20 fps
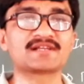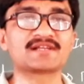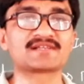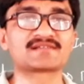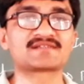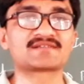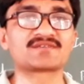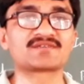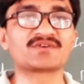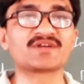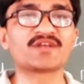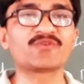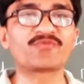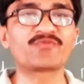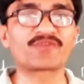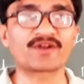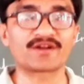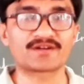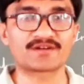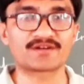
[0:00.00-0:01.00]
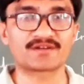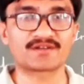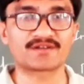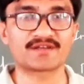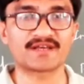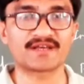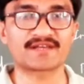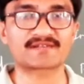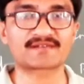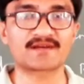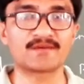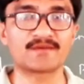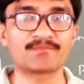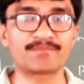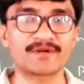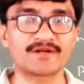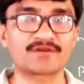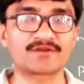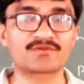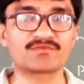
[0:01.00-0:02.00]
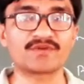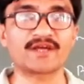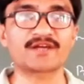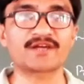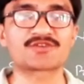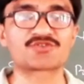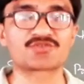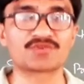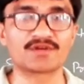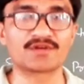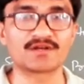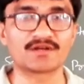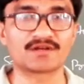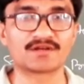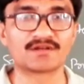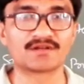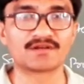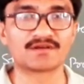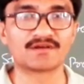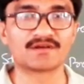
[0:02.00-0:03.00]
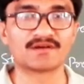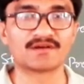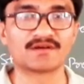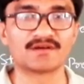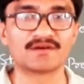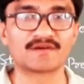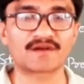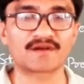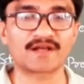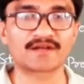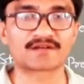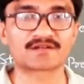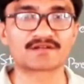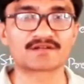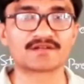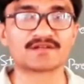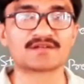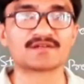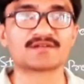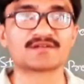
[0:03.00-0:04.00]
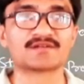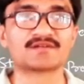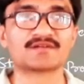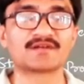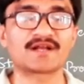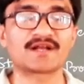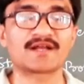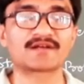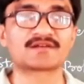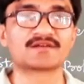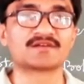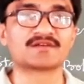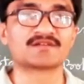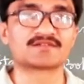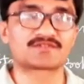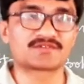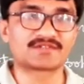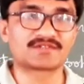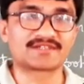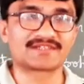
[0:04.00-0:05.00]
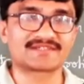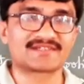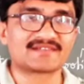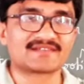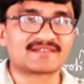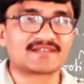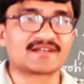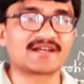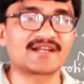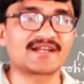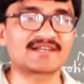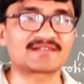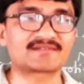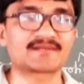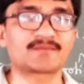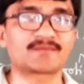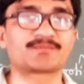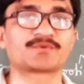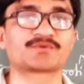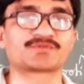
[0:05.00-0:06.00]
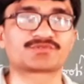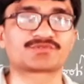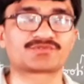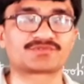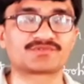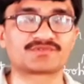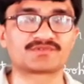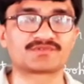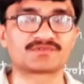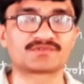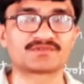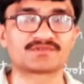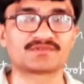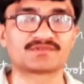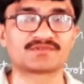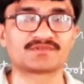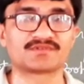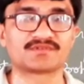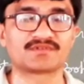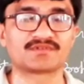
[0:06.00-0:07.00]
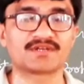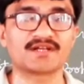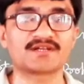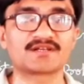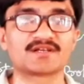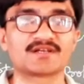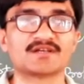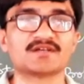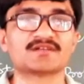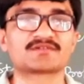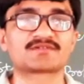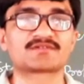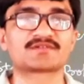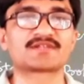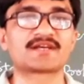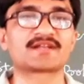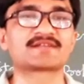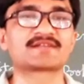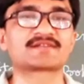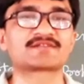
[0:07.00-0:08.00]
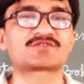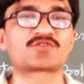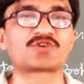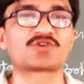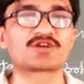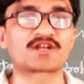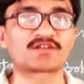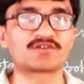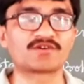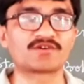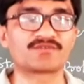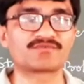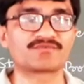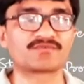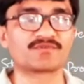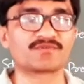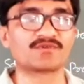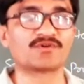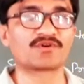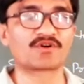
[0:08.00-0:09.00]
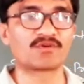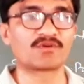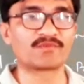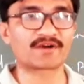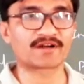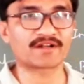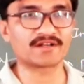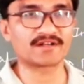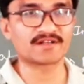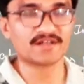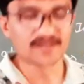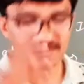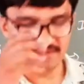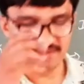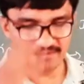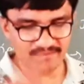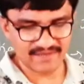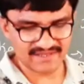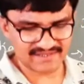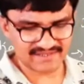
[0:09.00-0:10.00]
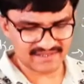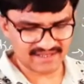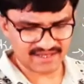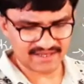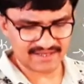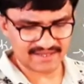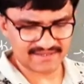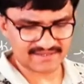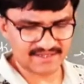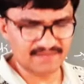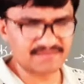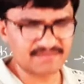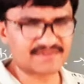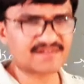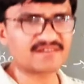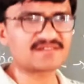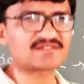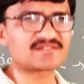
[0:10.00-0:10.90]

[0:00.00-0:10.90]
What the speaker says: is different as compared to actual, right? So this is the less suppose, right? So there is a shortage of raw material. So basic assumptions